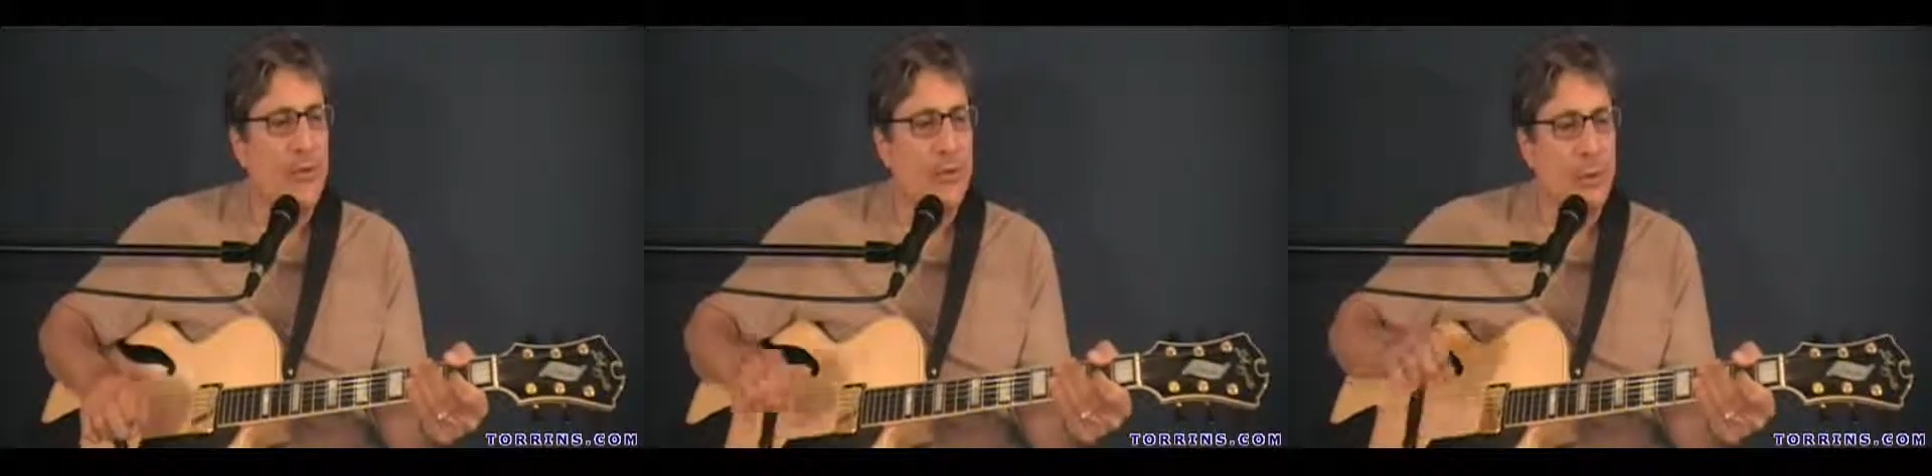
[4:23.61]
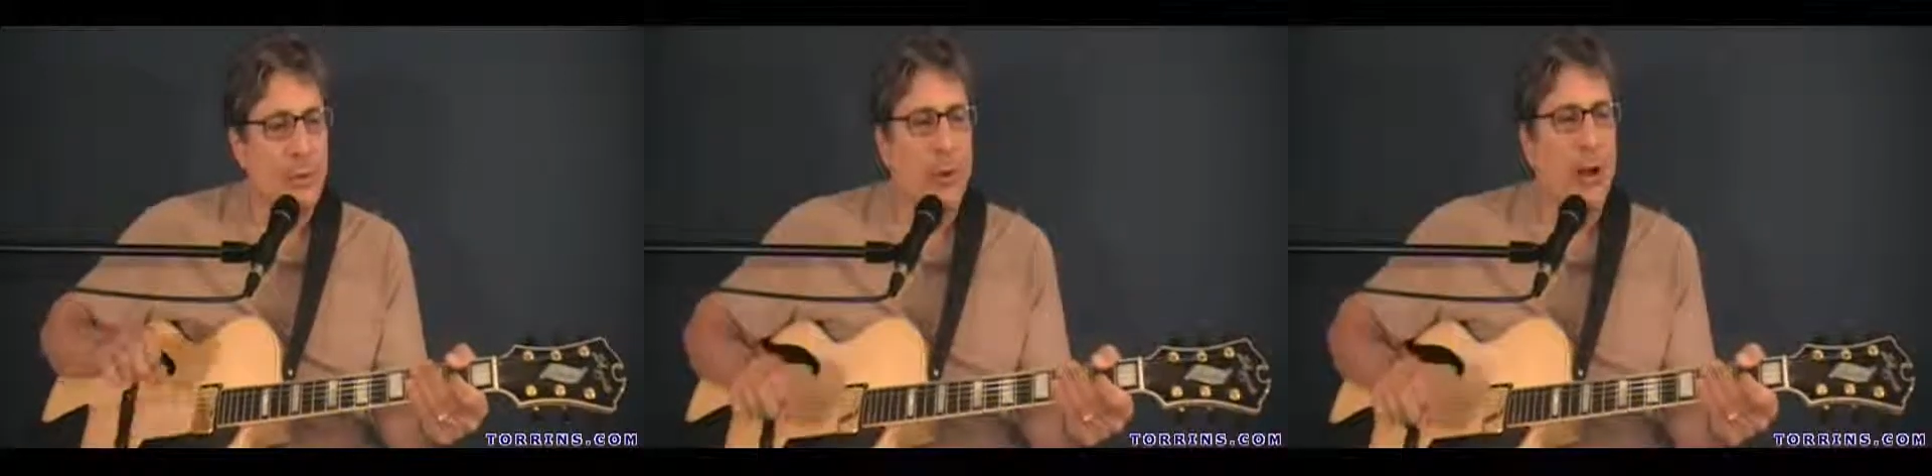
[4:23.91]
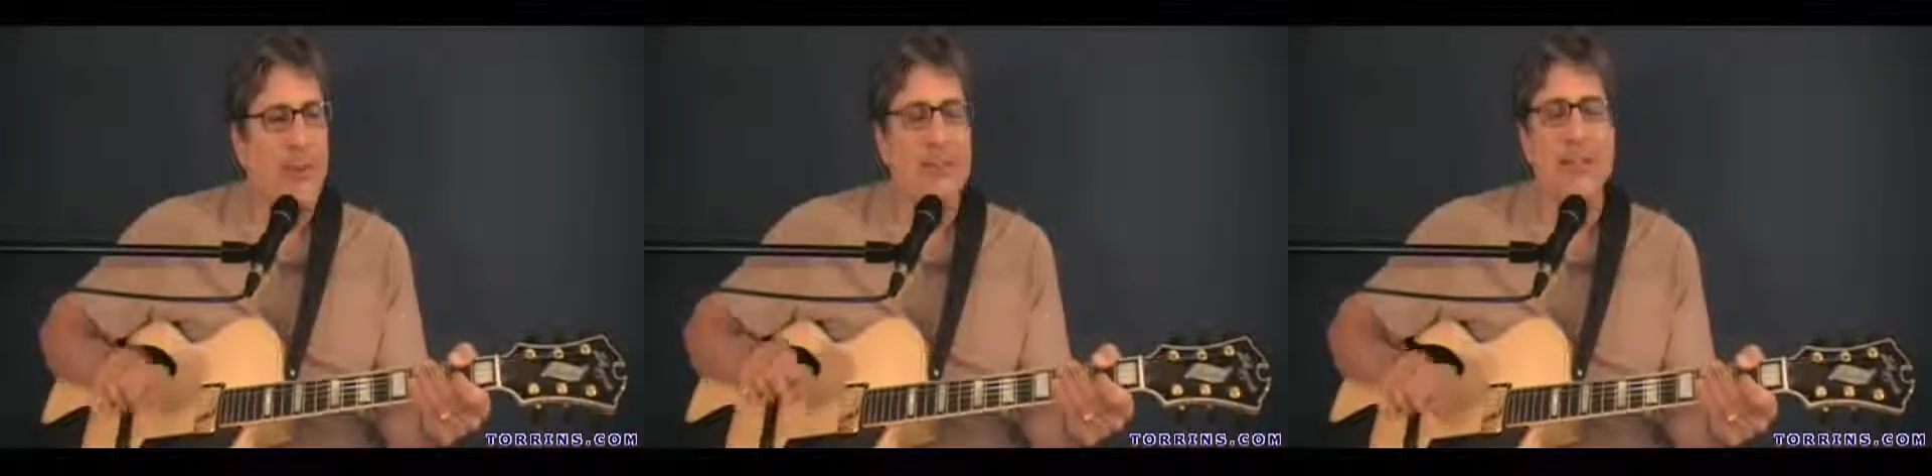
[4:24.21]
if you
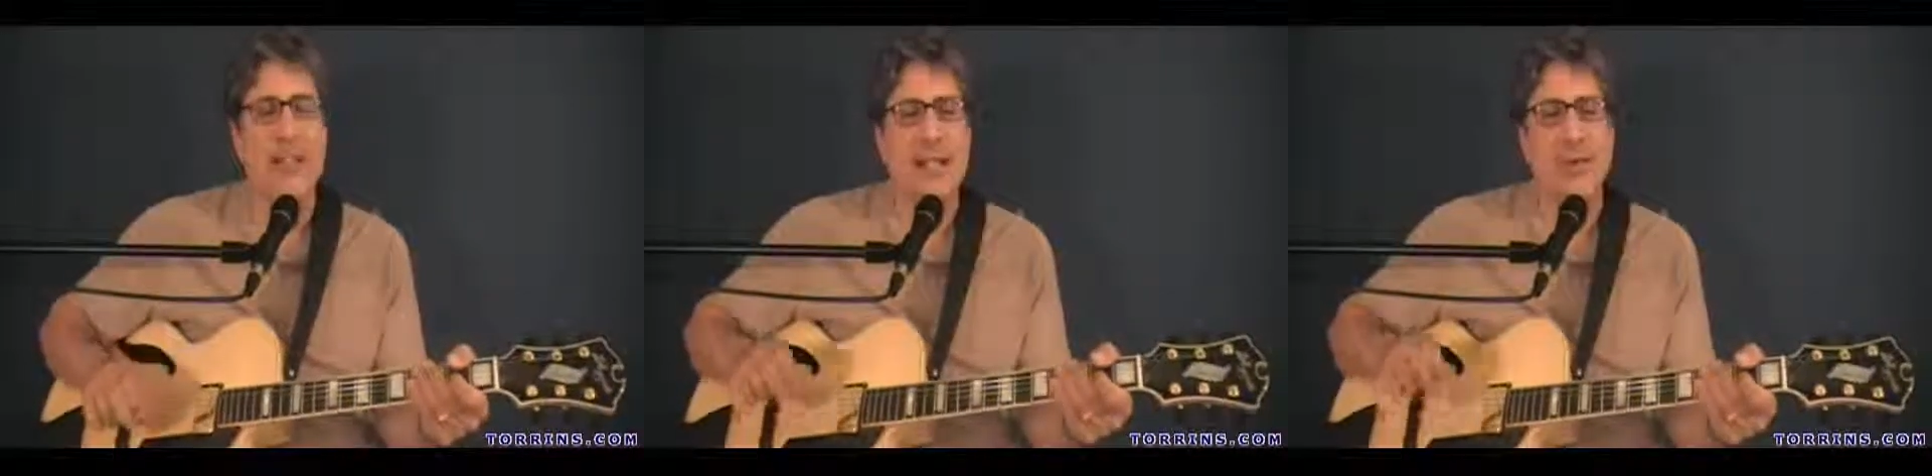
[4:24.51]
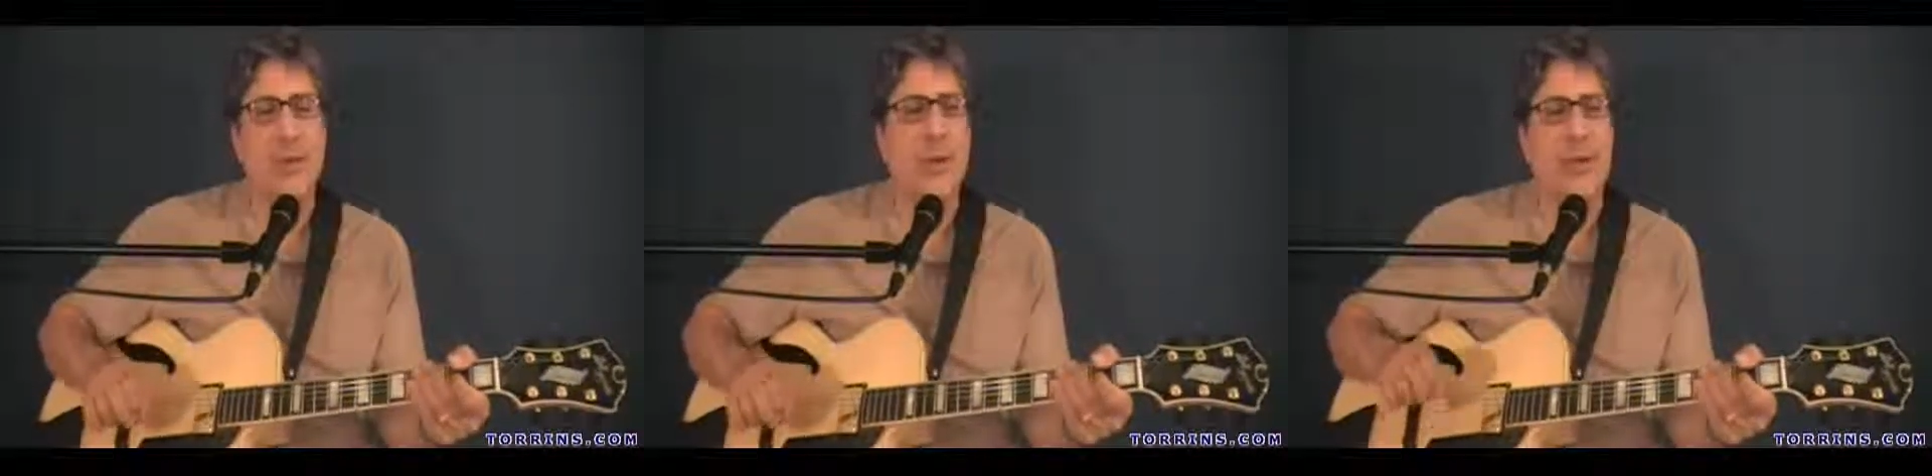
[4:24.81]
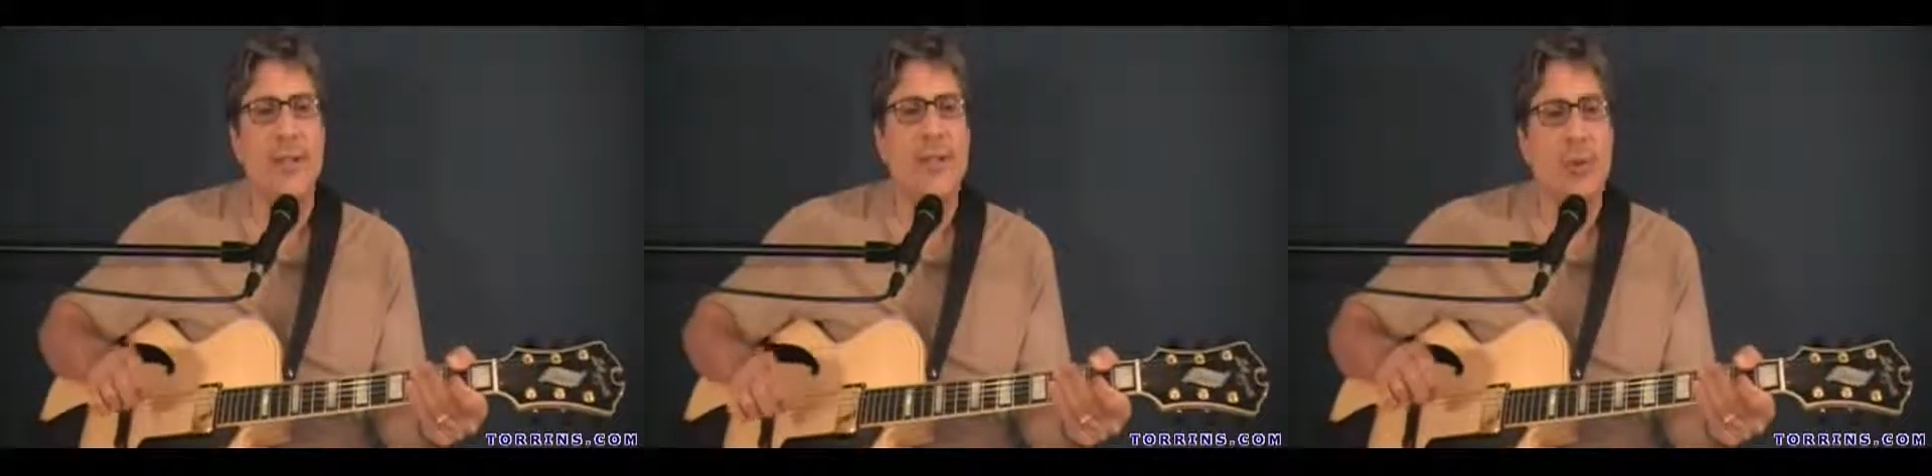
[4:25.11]
practice each one of these